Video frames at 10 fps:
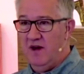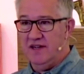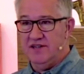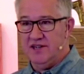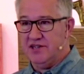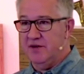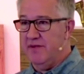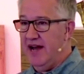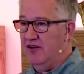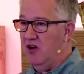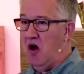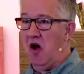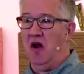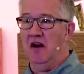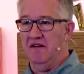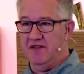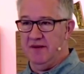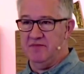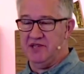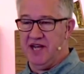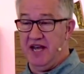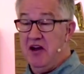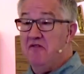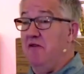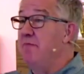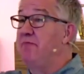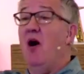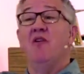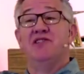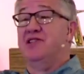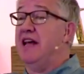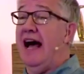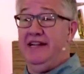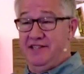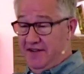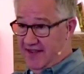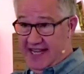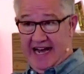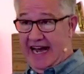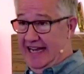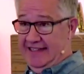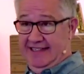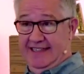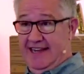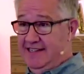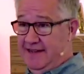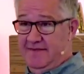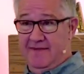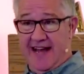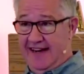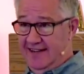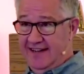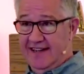what just about all of them say, from both sides of the aisle, doesn't matter.